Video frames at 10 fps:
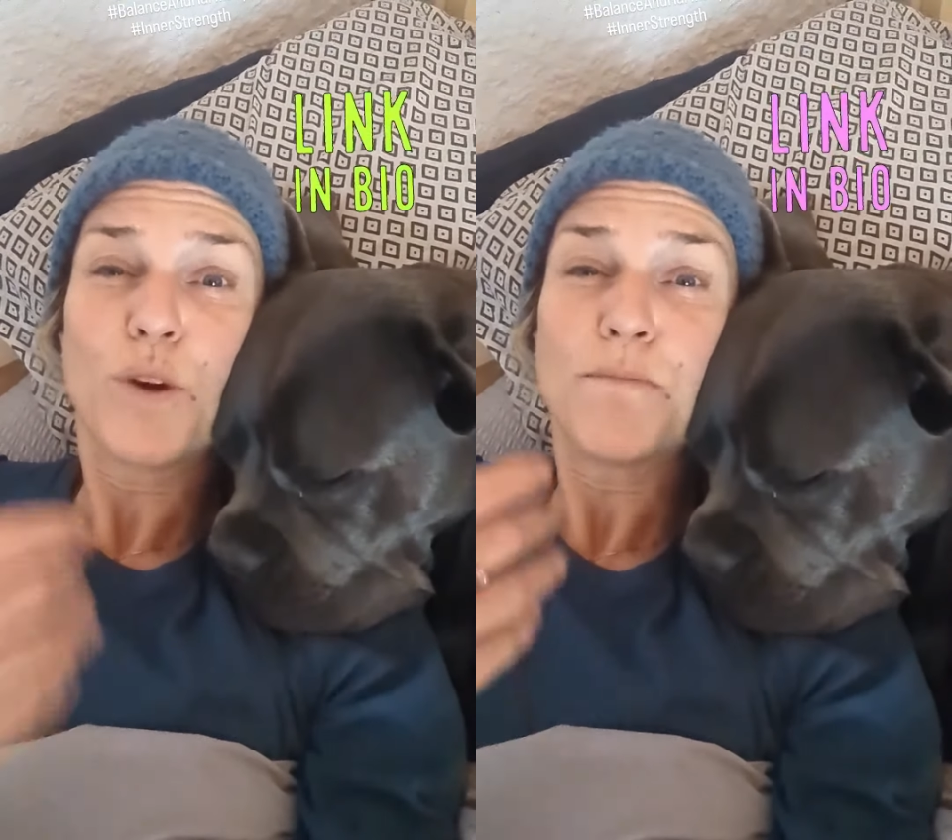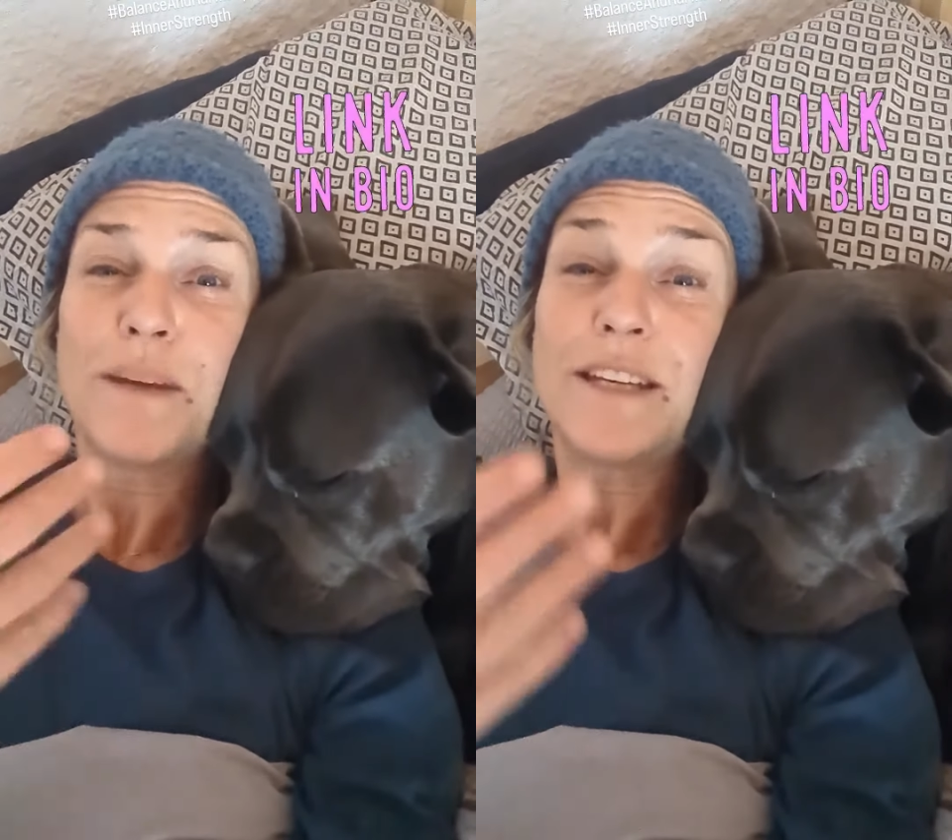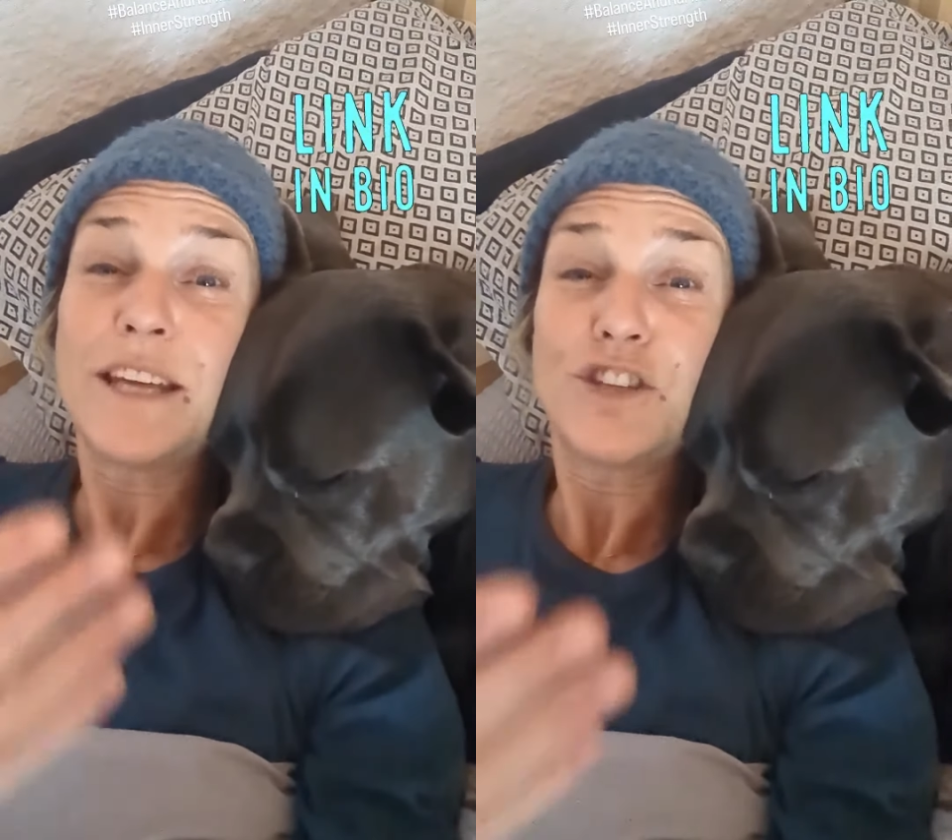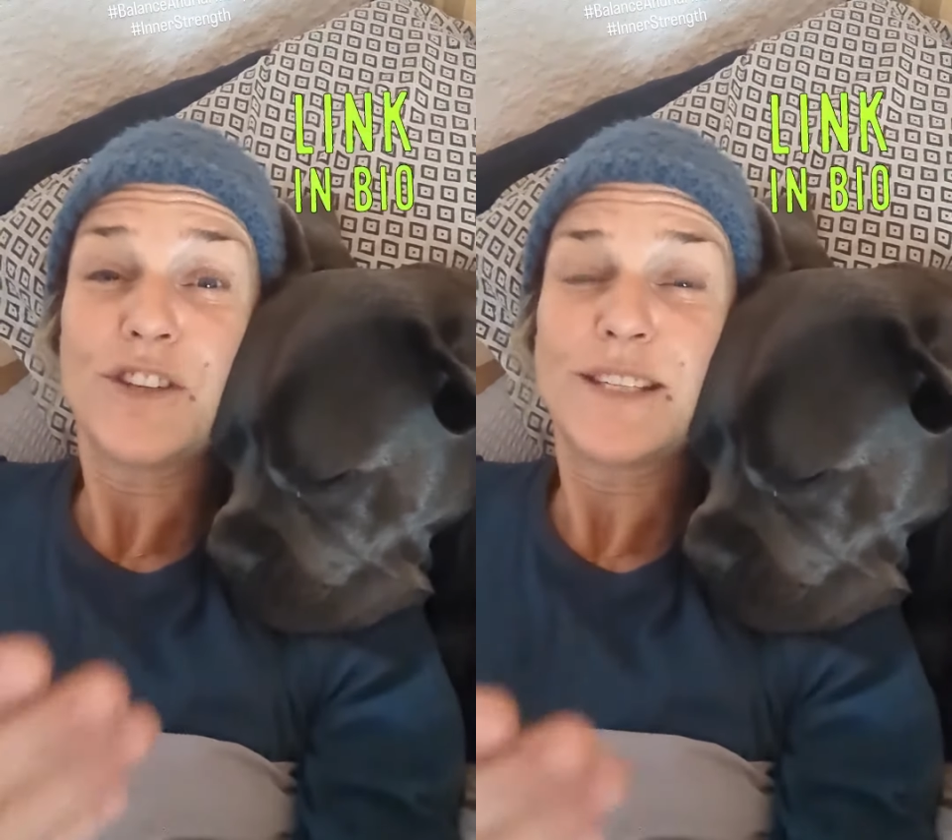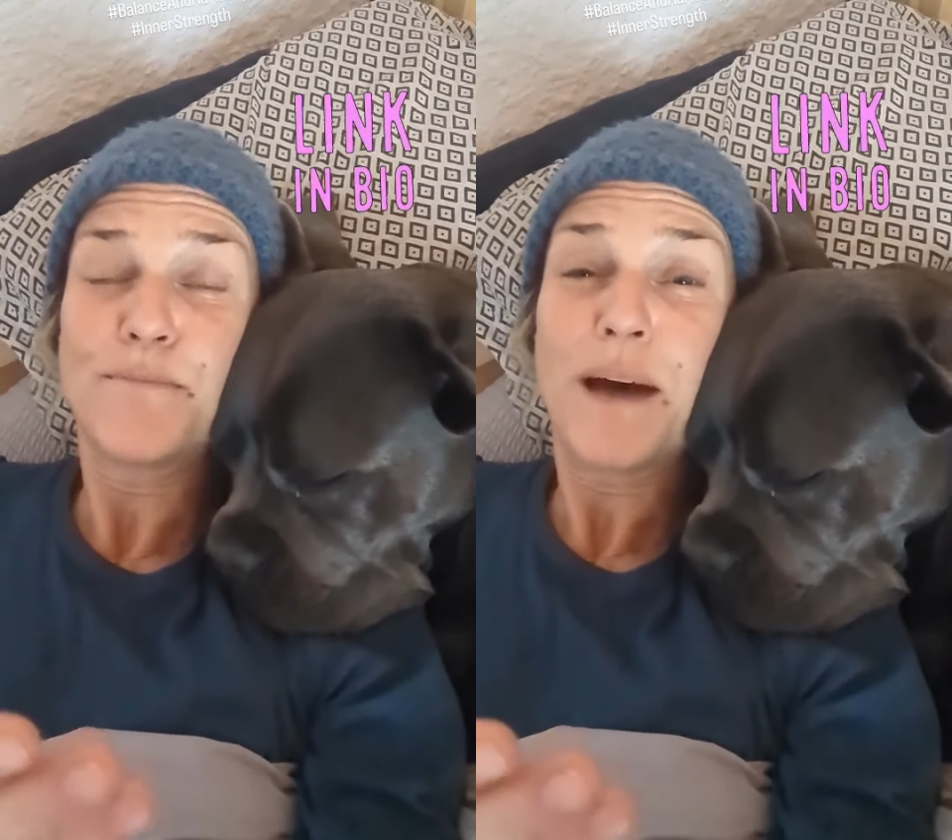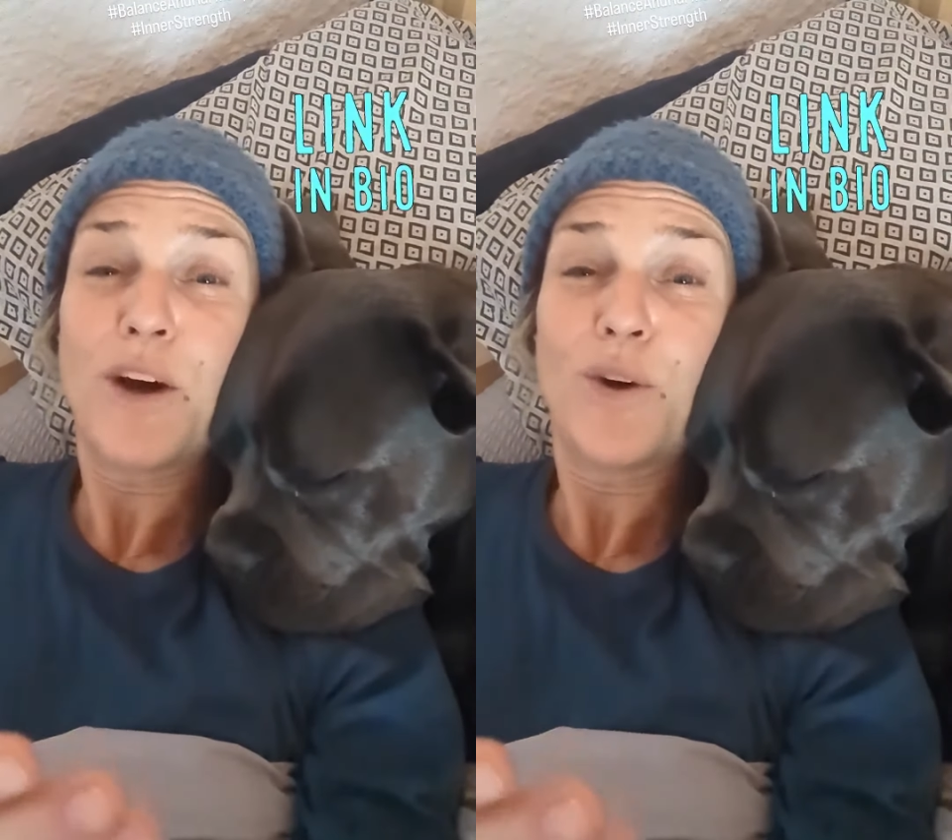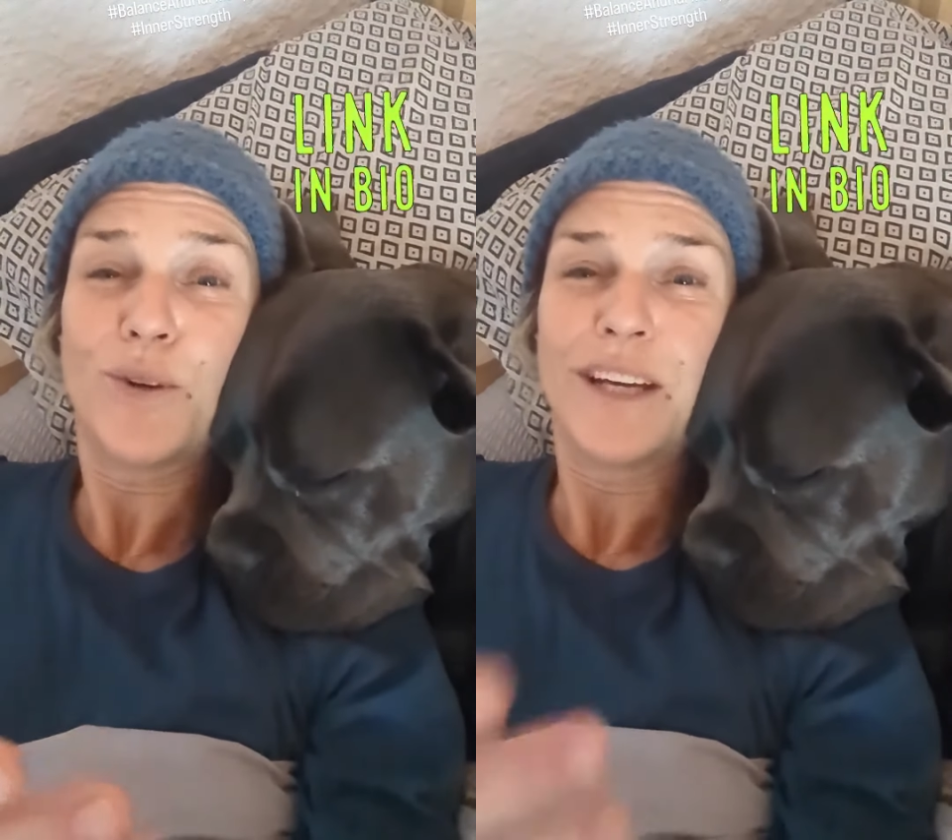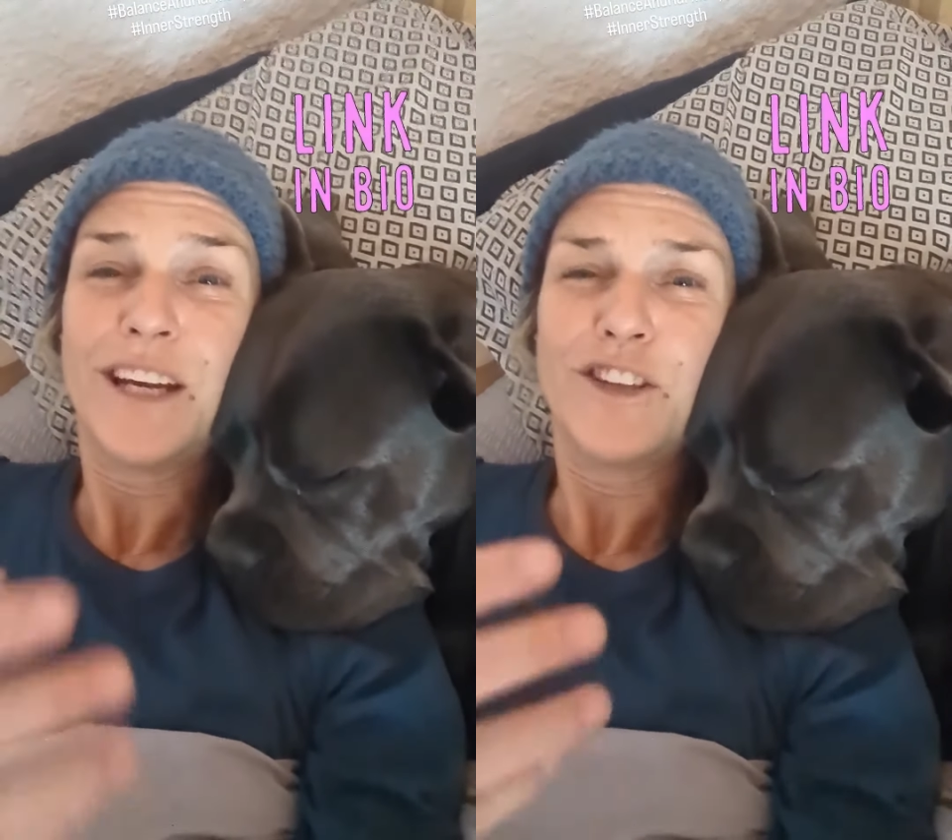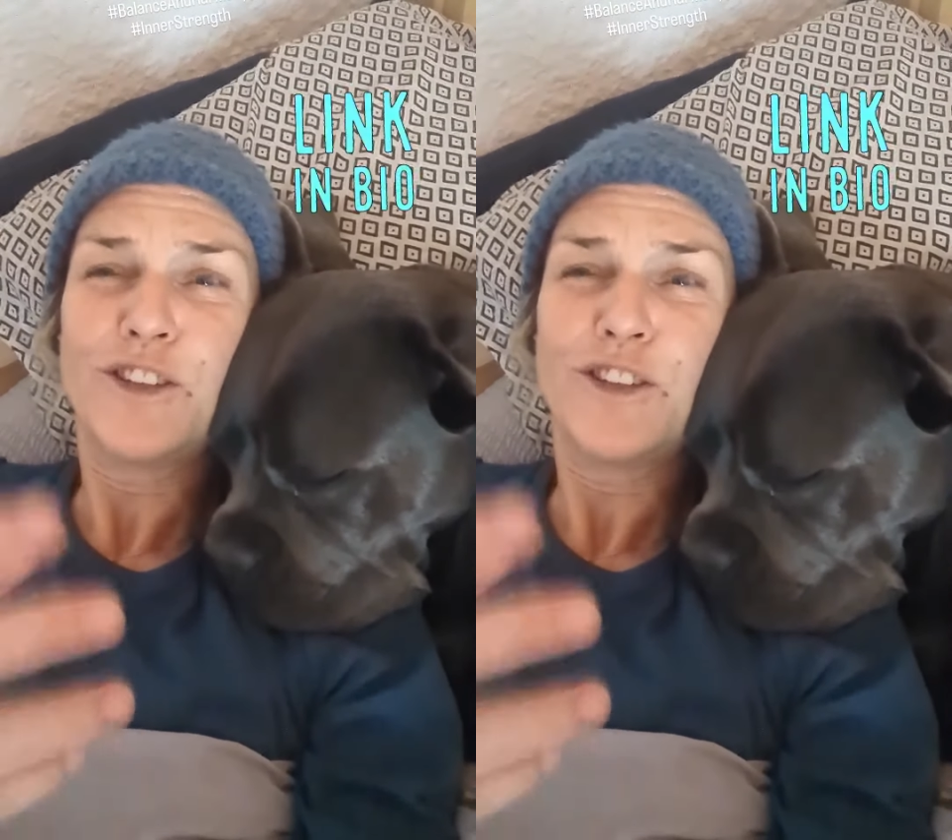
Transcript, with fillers: what meditation is about,